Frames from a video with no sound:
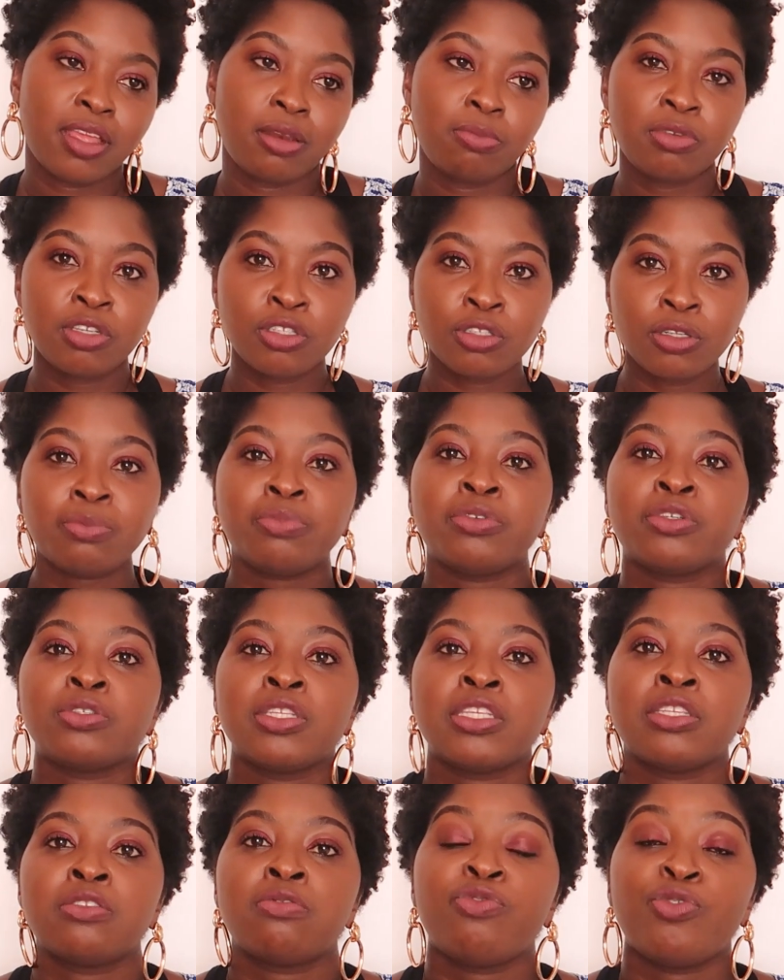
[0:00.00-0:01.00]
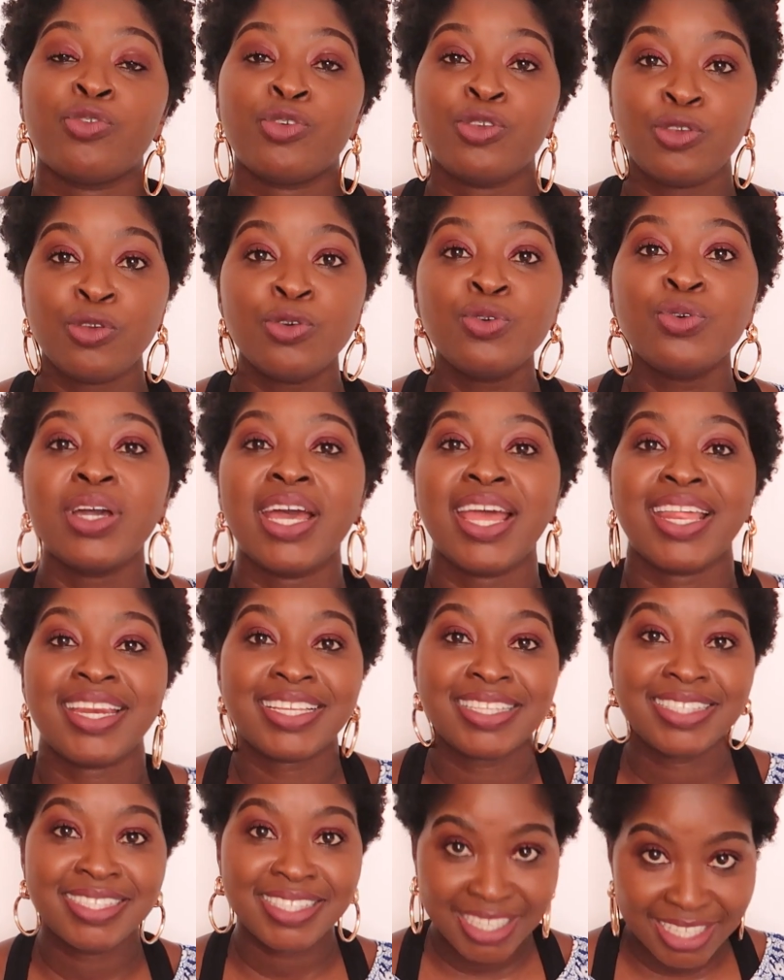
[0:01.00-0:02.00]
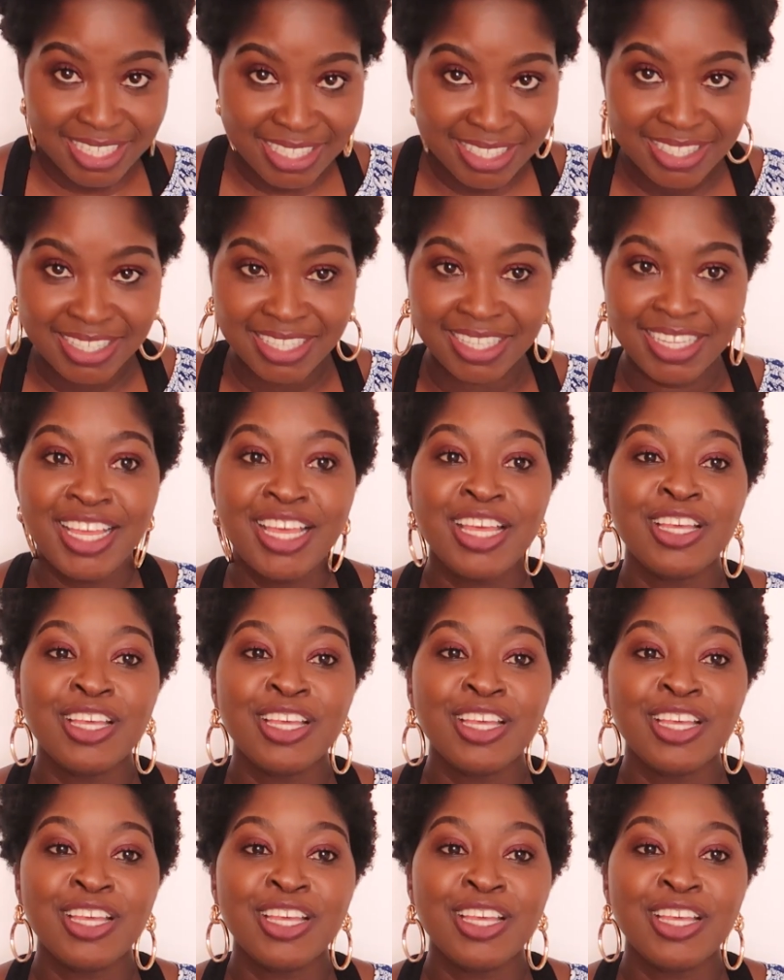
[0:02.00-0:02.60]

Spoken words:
admission process for you, and it's easy.